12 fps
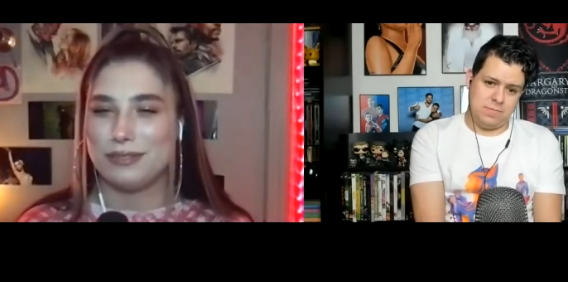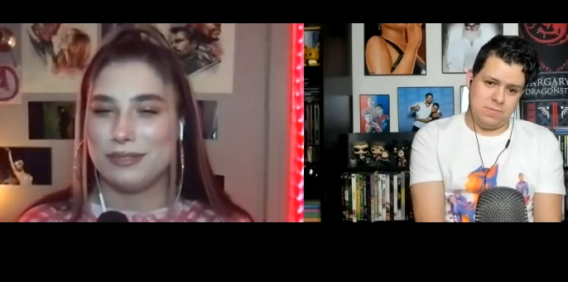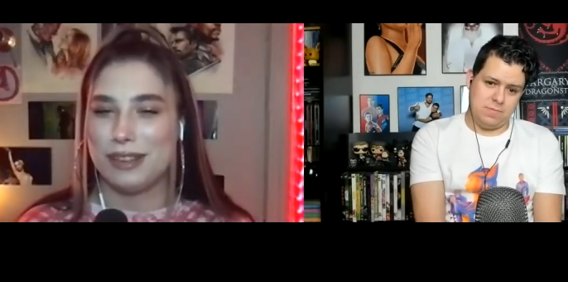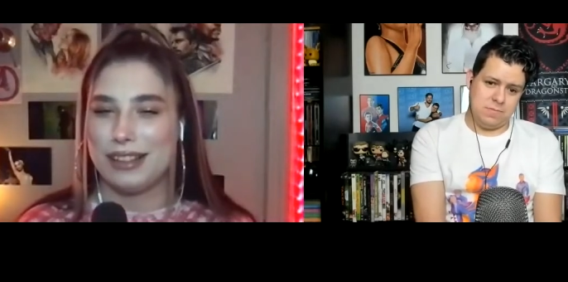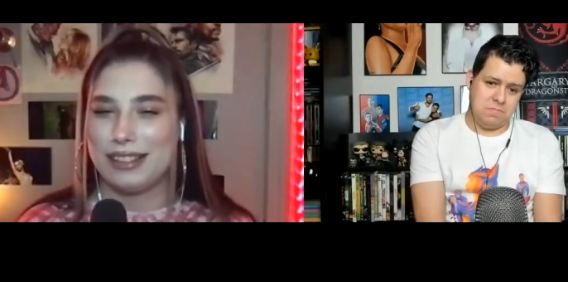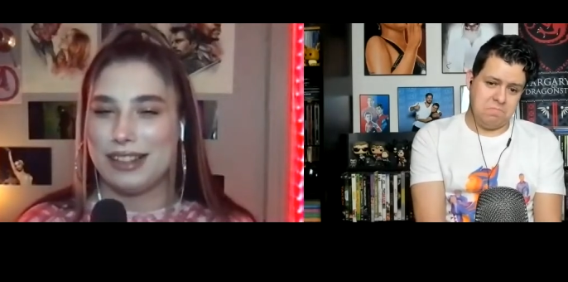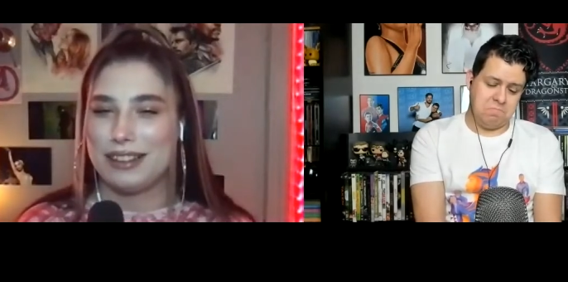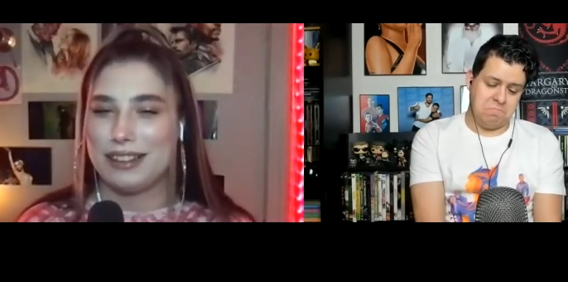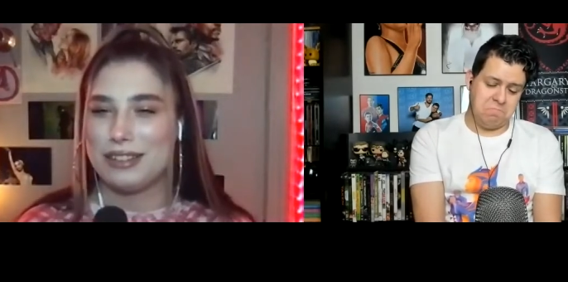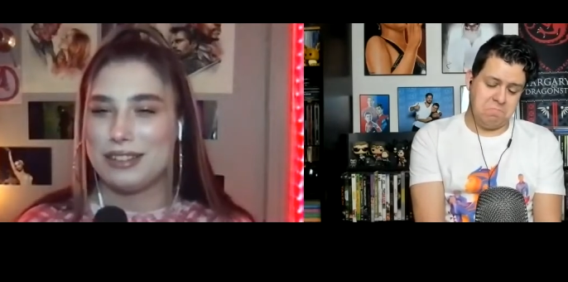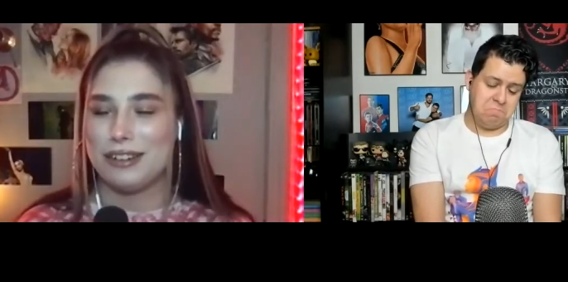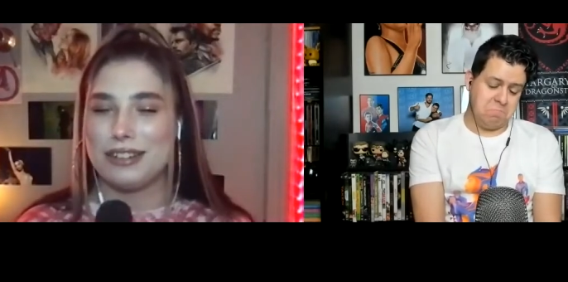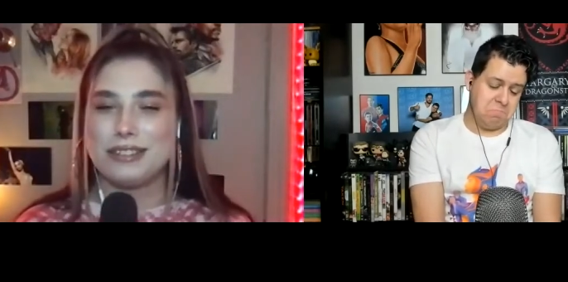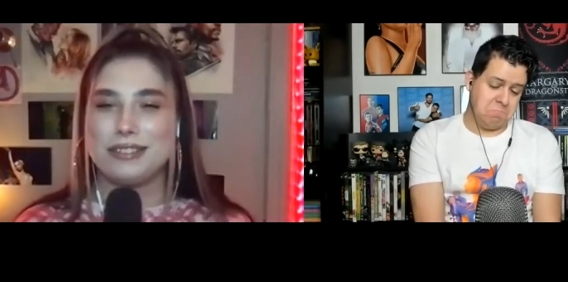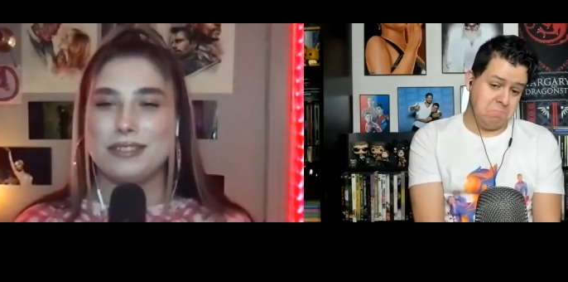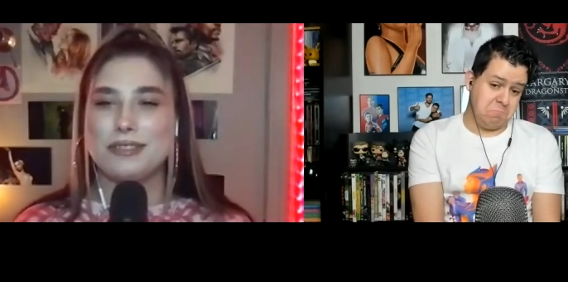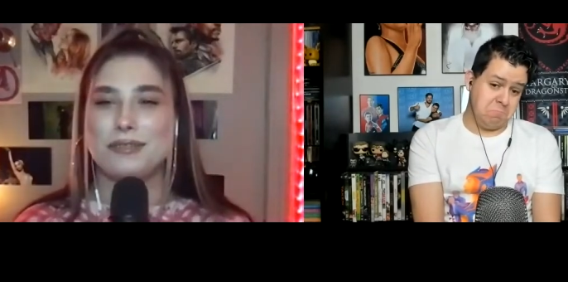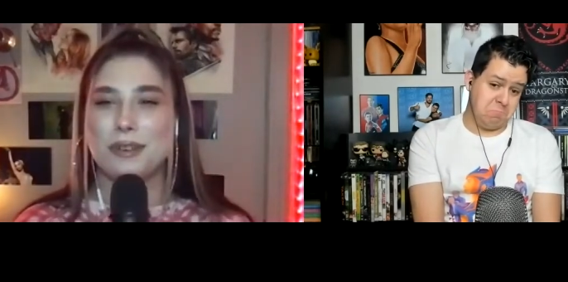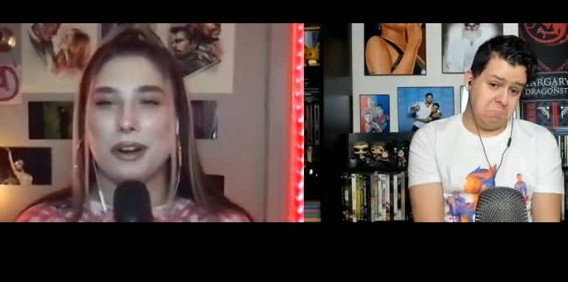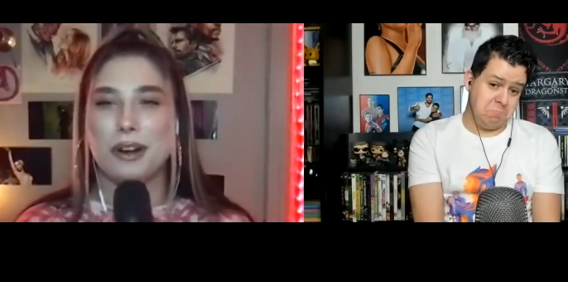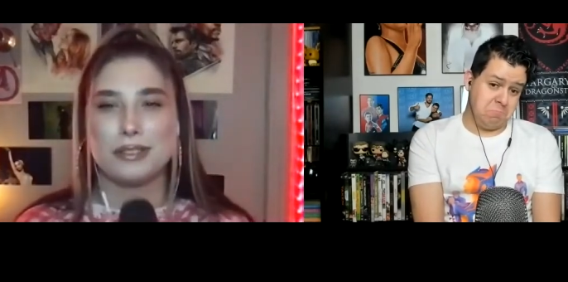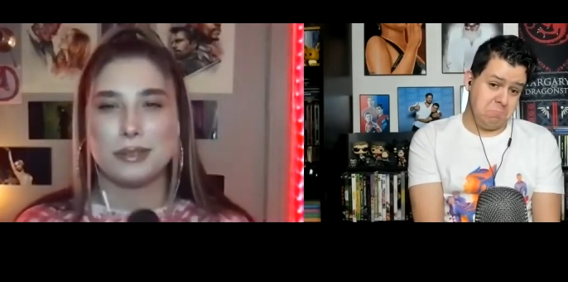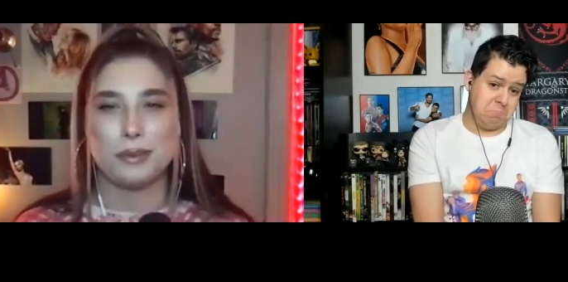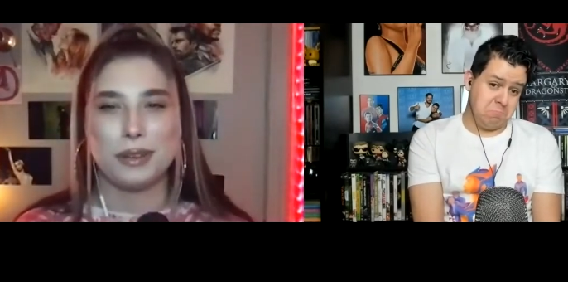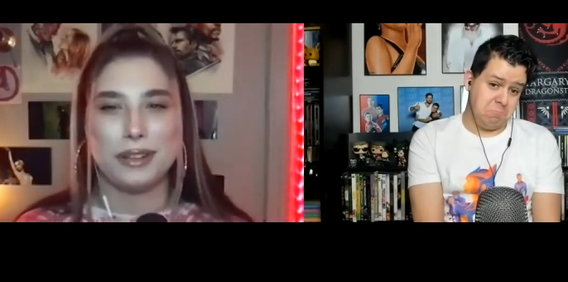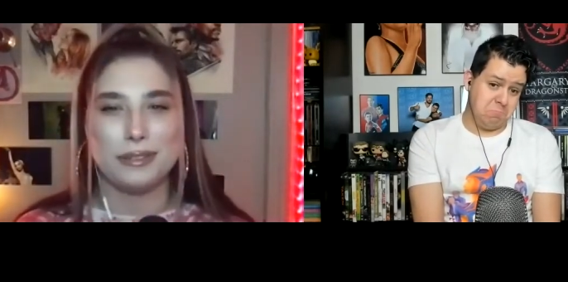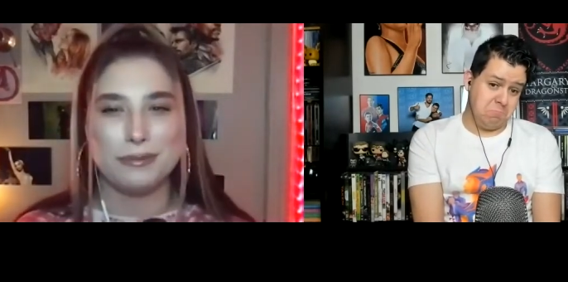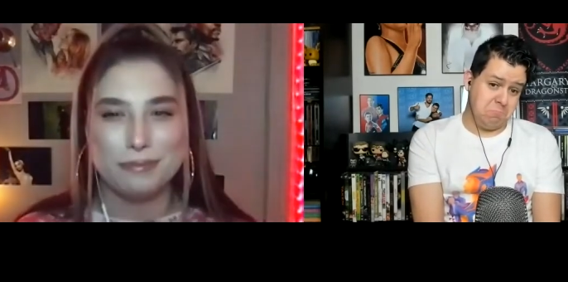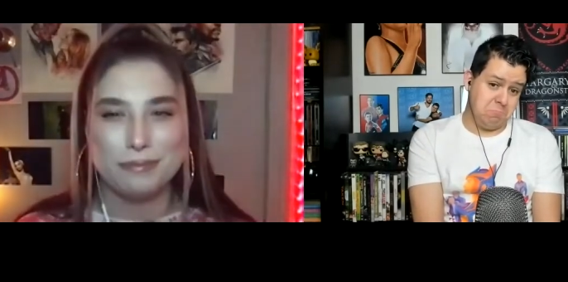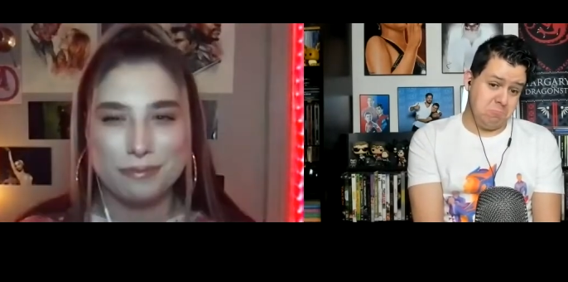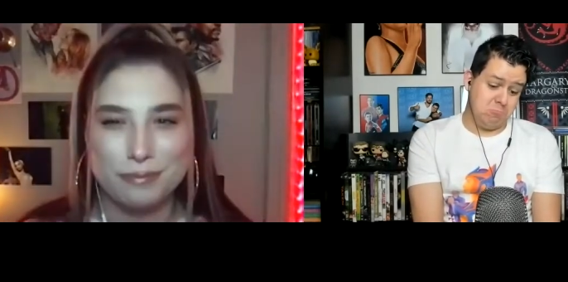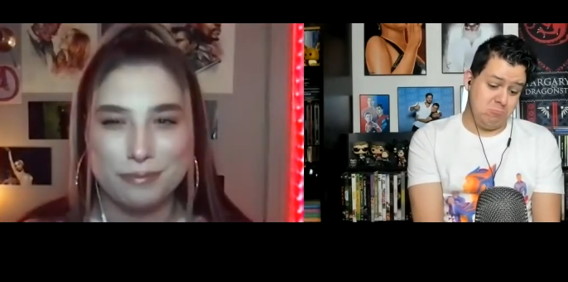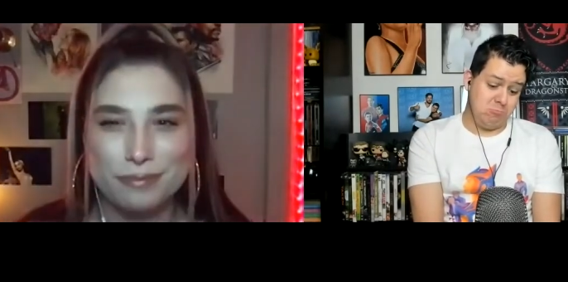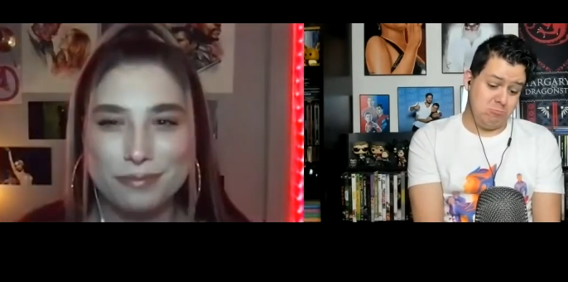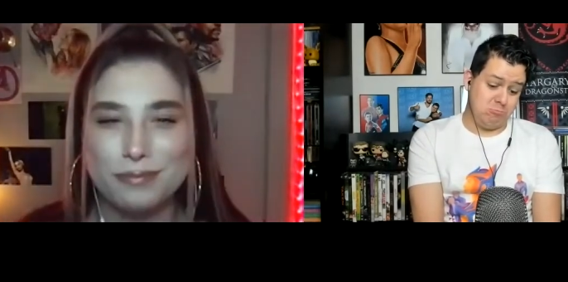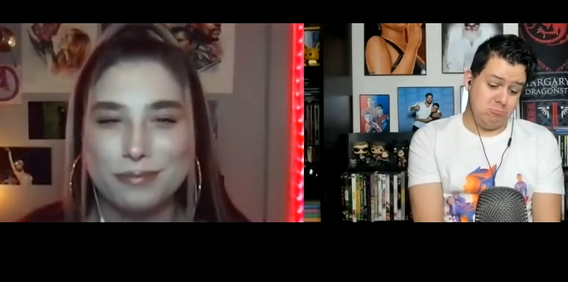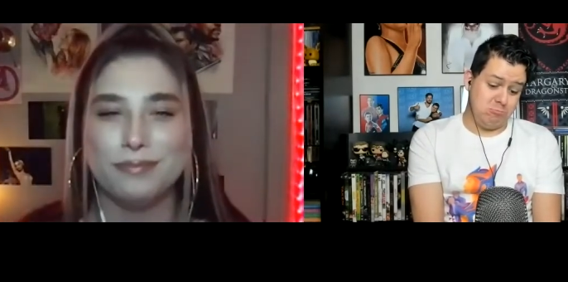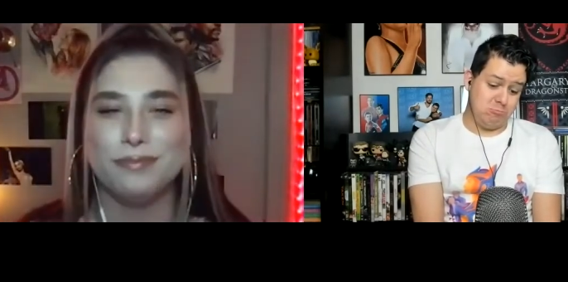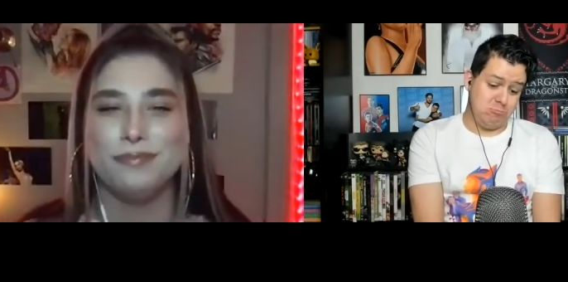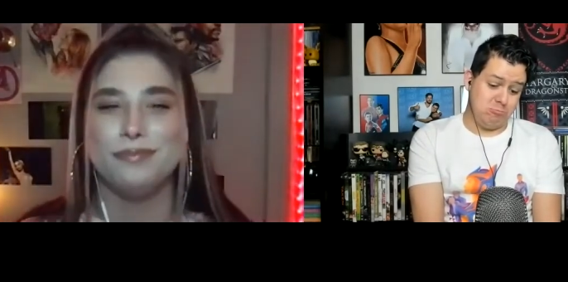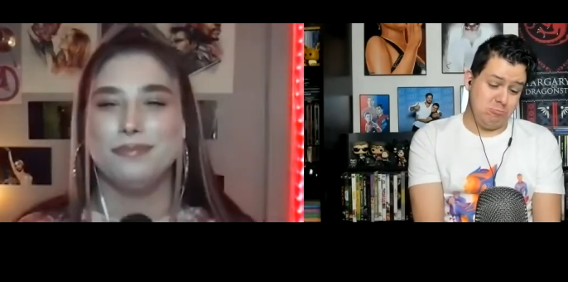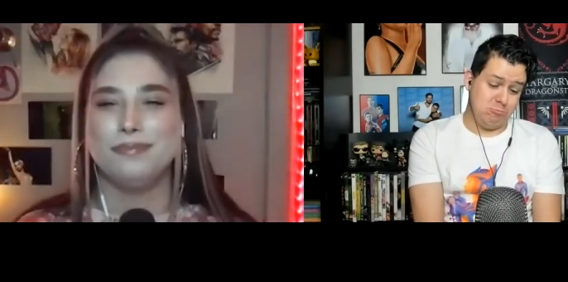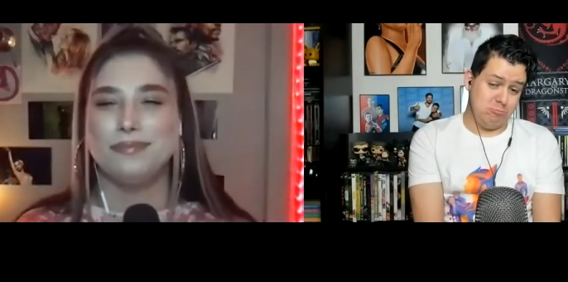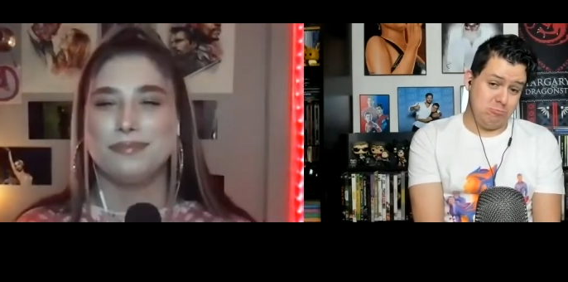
Speaker 1: at the end of the series for her at some point? Hmm.